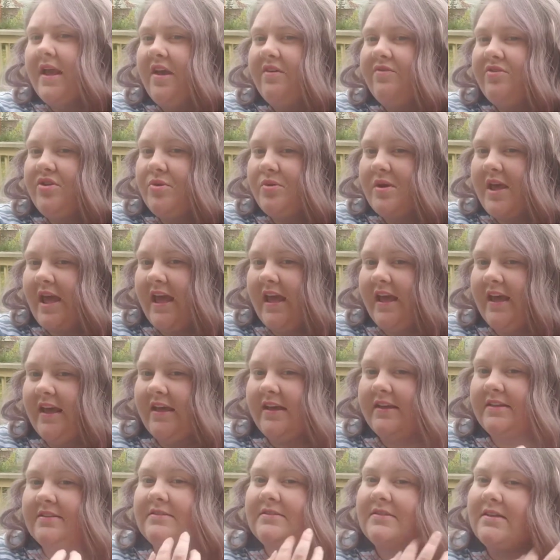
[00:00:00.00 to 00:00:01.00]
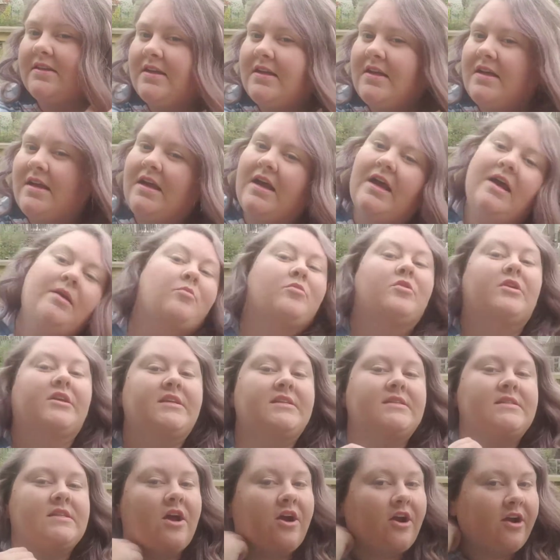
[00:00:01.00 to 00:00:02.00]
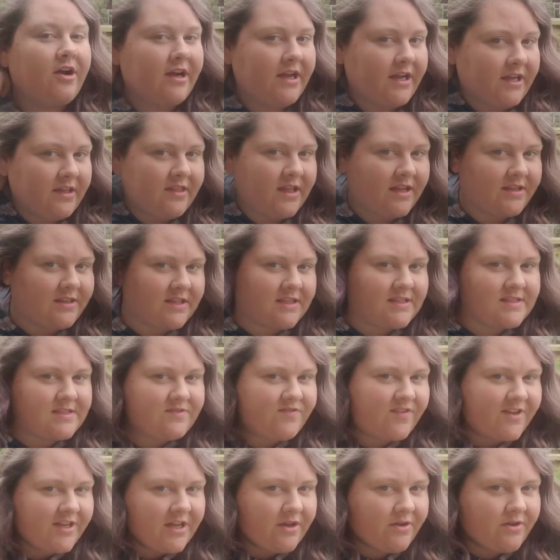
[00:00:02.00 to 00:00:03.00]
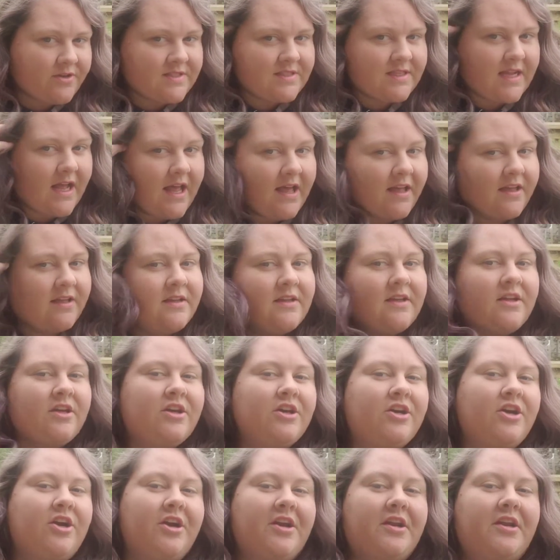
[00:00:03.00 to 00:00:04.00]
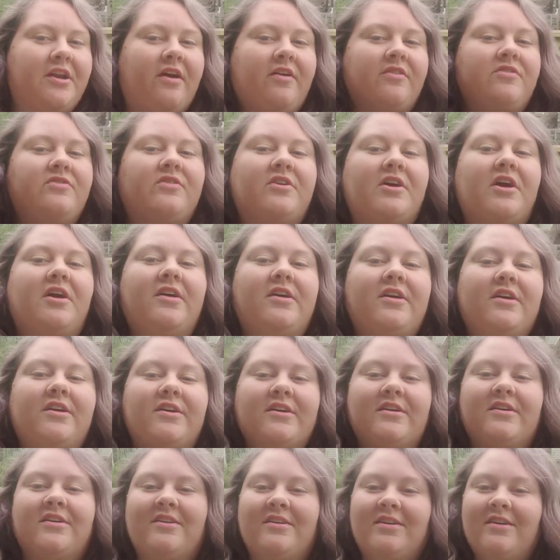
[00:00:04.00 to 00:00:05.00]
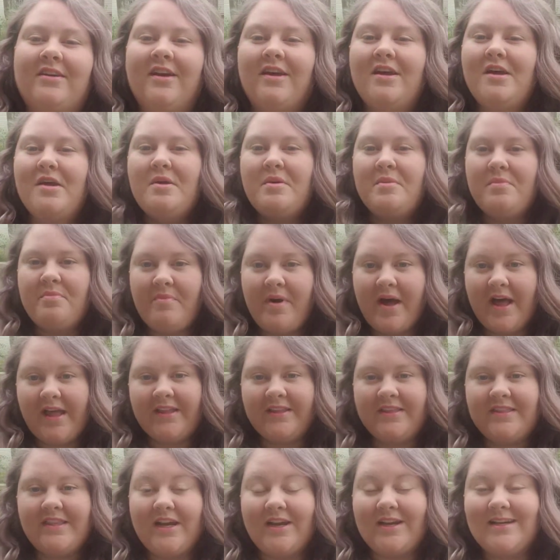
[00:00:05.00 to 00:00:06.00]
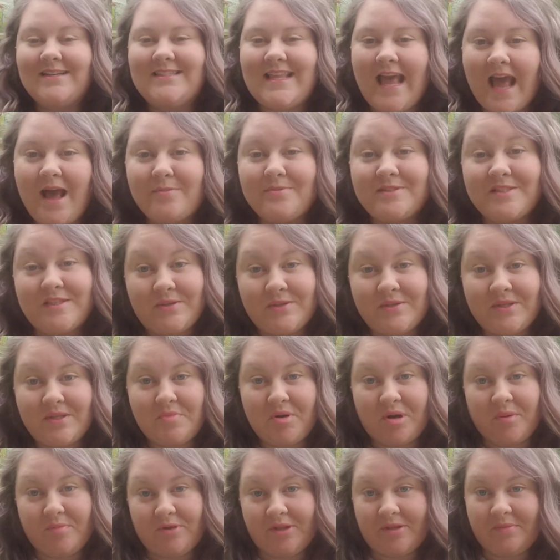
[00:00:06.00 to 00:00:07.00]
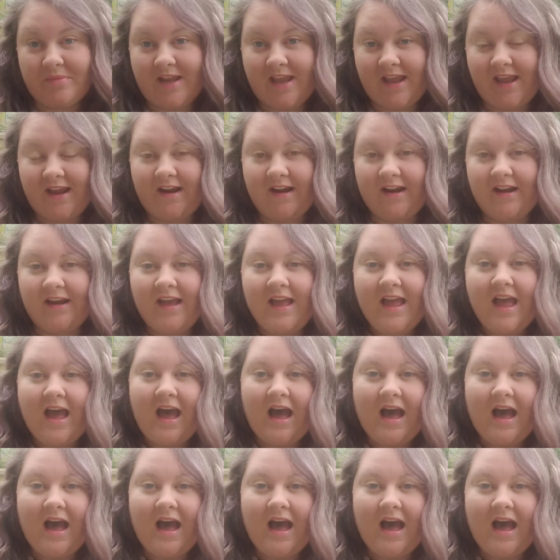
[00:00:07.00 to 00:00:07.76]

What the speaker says: If you can't, I'm really sorry that this video is not good enough. But there is absolutely purple in my hair.